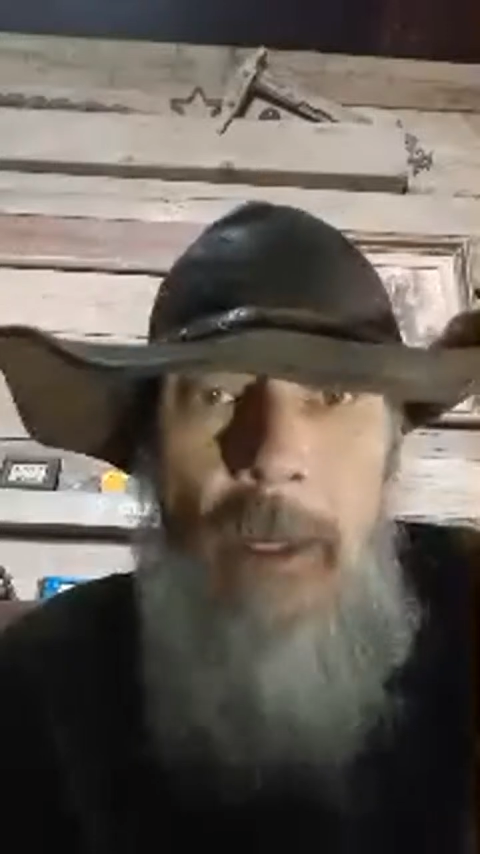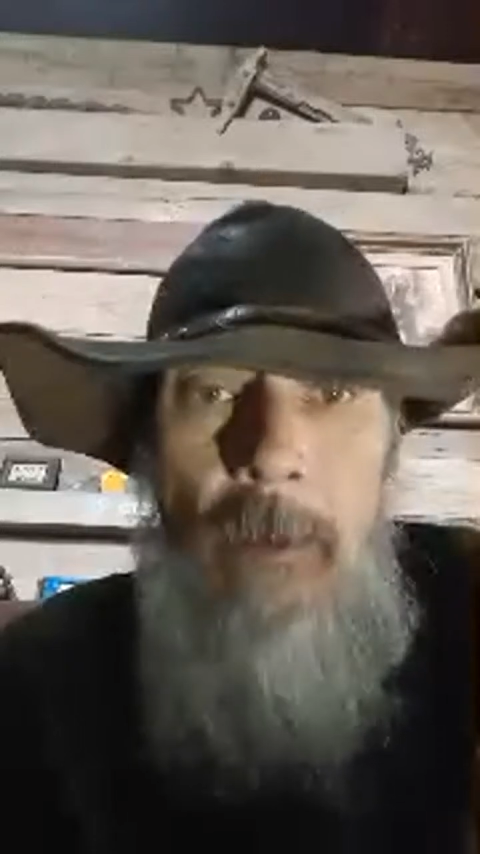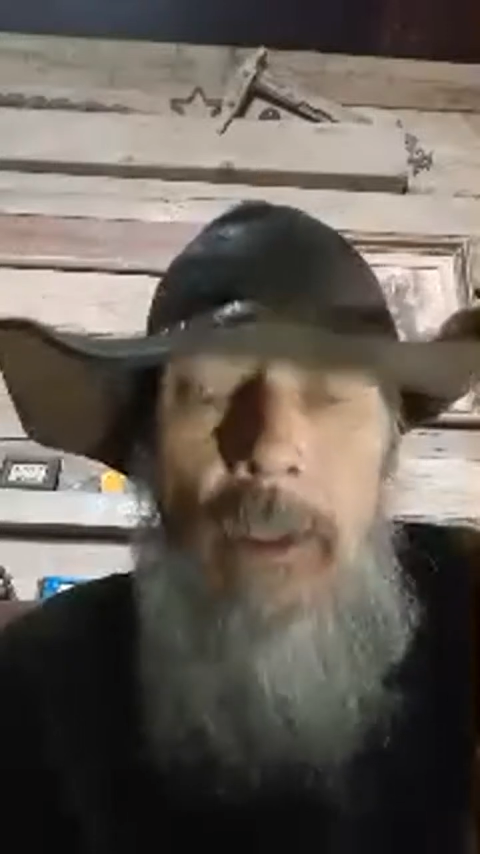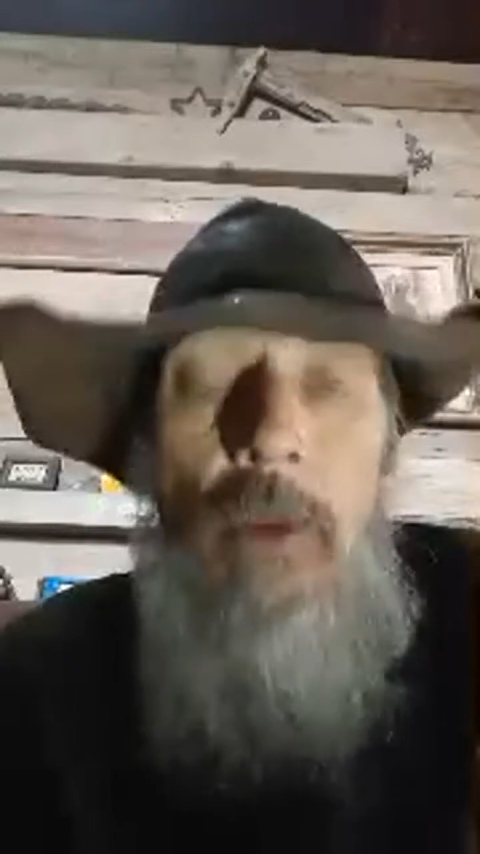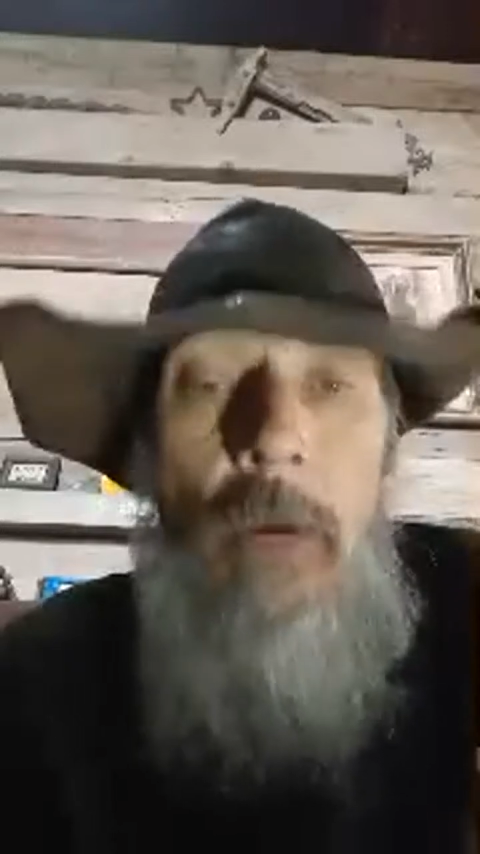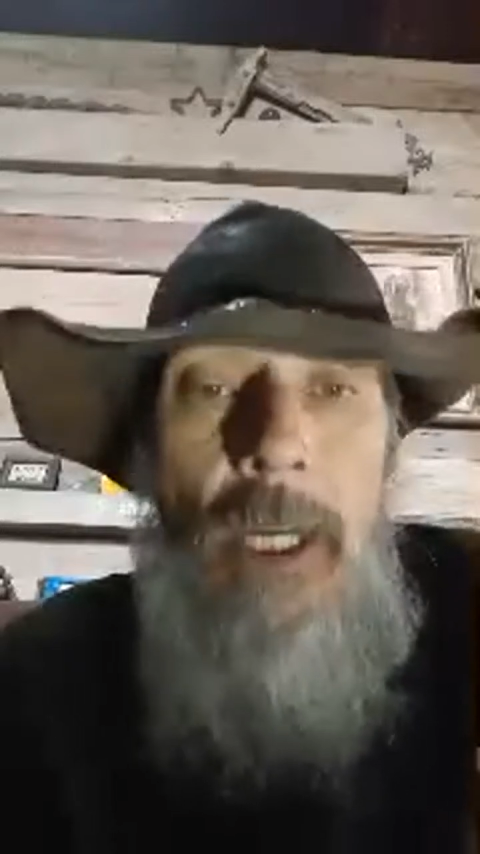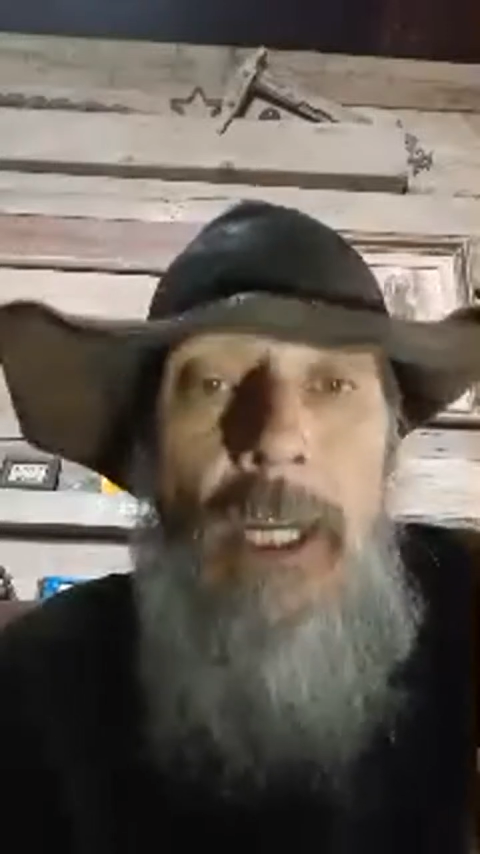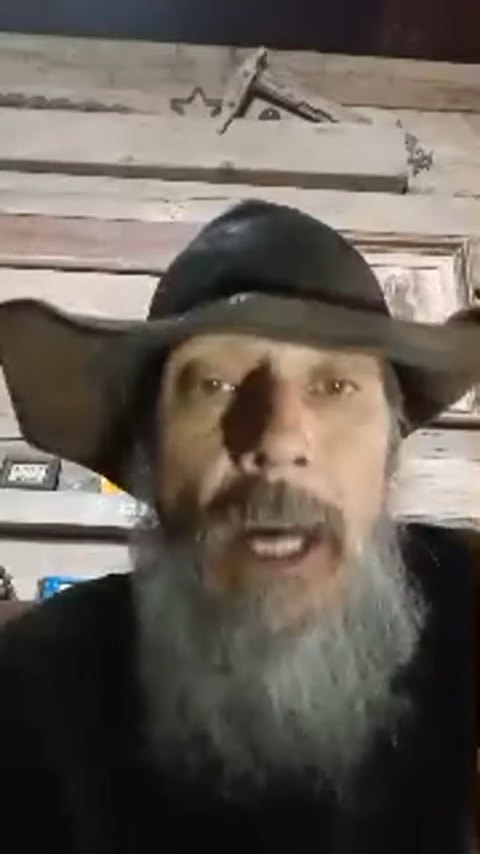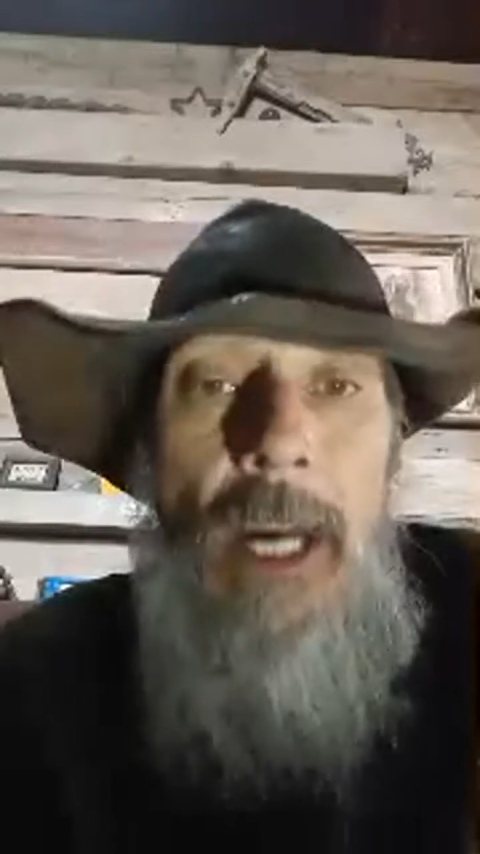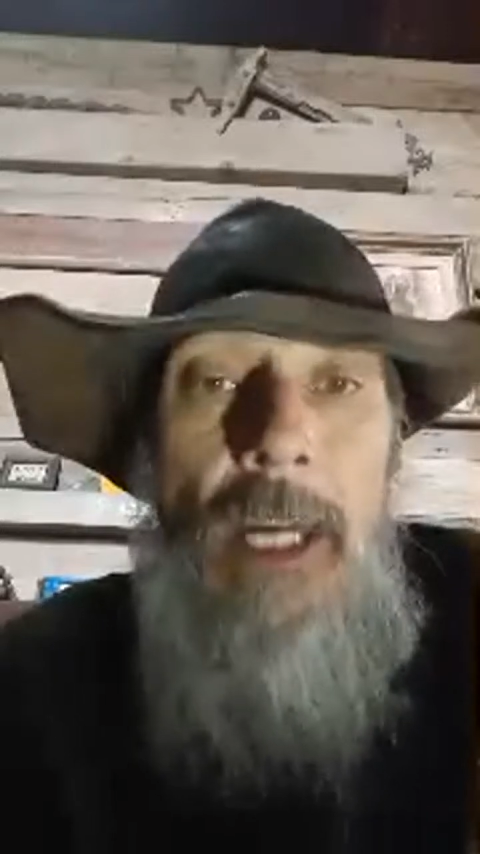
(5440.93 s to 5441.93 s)
with
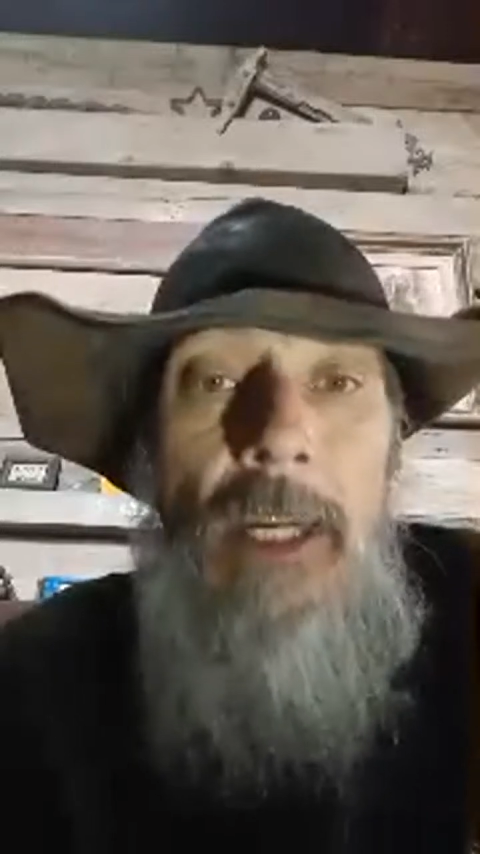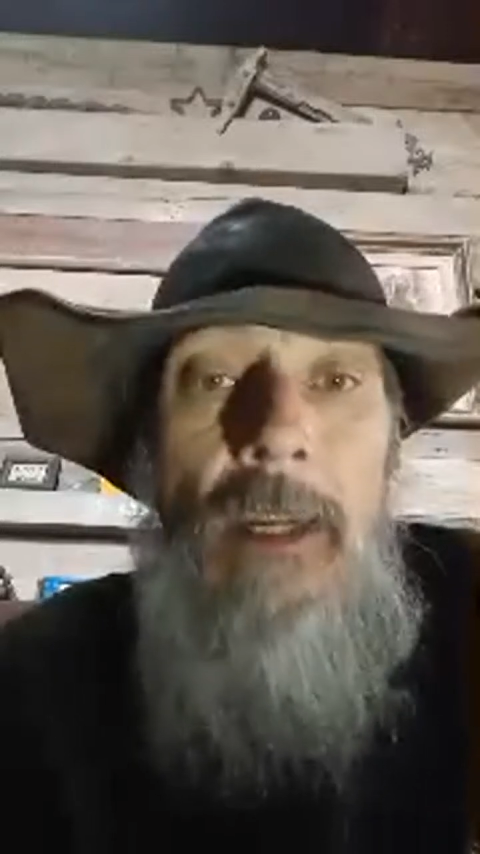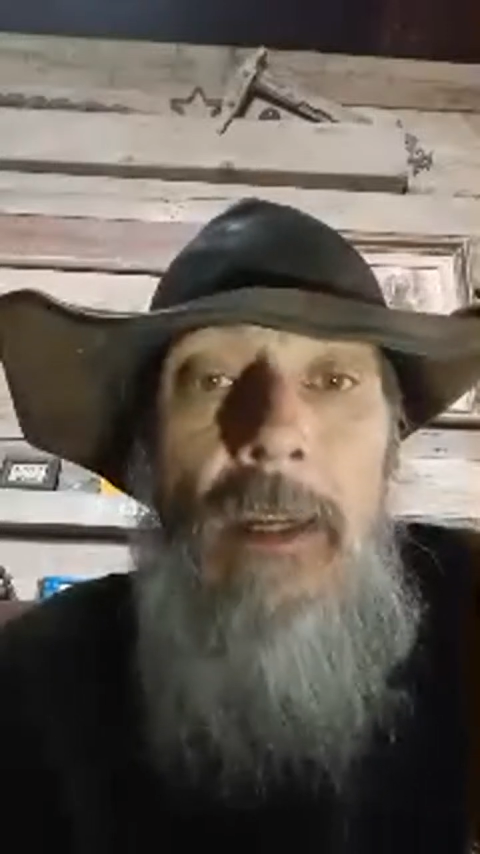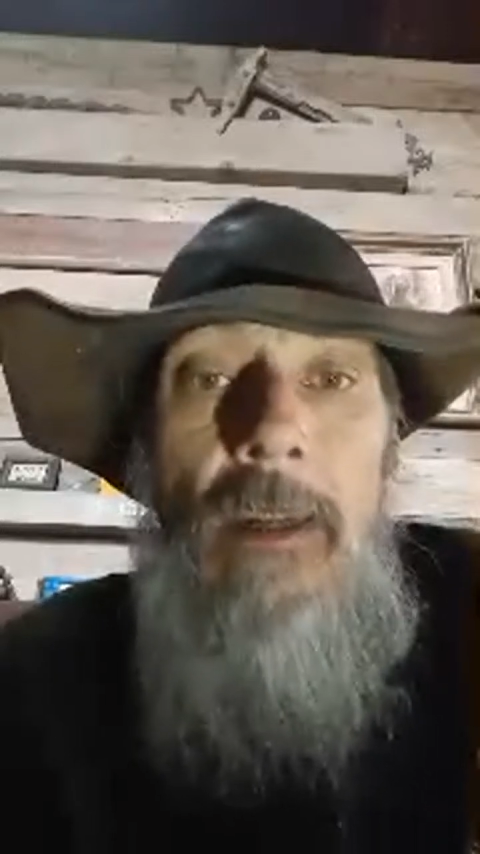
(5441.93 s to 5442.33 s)
29